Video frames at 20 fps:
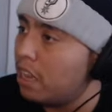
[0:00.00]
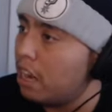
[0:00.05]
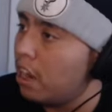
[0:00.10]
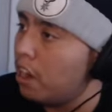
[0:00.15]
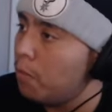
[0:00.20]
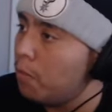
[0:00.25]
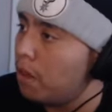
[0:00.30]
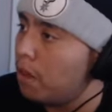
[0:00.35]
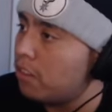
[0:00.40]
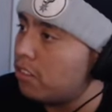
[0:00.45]

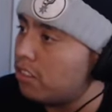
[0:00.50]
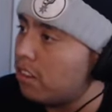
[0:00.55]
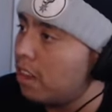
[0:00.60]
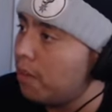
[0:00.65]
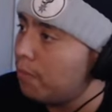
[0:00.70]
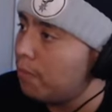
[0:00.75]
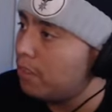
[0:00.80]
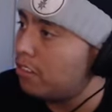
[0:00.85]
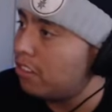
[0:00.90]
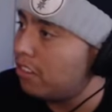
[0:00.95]
Everybody's
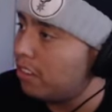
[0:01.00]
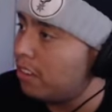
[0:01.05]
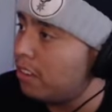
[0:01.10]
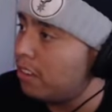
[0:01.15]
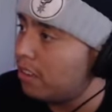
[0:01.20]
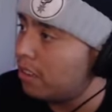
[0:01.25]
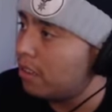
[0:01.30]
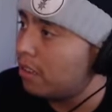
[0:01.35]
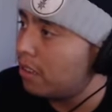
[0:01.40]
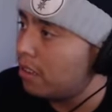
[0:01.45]
sniping today.
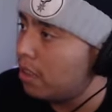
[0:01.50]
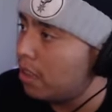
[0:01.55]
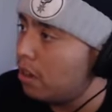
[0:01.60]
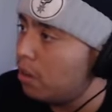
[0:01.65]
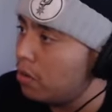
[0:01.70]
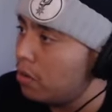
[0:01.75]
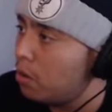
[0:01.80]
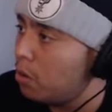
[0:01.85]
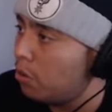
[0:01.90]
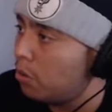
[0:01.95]
I
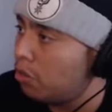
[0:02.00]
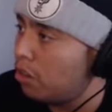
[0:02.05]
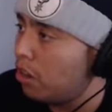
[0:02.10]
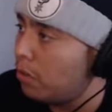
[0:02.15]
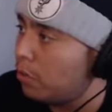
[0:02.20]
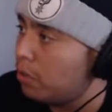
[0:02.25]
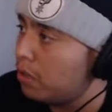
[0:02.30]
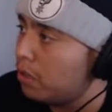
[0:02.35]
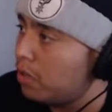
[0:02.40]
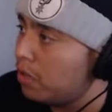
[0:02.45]
don't know. Should I
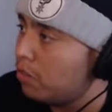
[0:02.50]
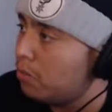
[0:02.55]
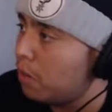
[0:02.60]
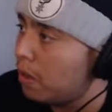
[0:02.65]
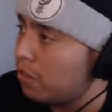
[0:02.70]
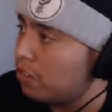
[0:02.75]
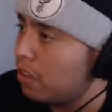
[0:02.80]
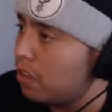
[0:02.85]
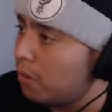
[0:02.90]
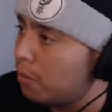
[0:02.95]
really use
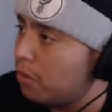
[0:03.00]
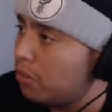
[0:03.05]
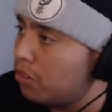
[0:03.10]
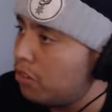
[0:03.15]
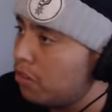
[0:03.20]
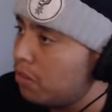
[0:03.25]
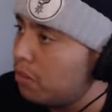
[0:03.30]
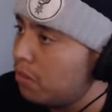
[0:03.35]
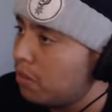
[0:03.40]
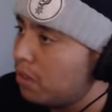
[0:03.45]
my sniper
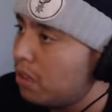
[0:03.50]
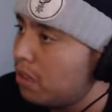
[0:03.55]
too?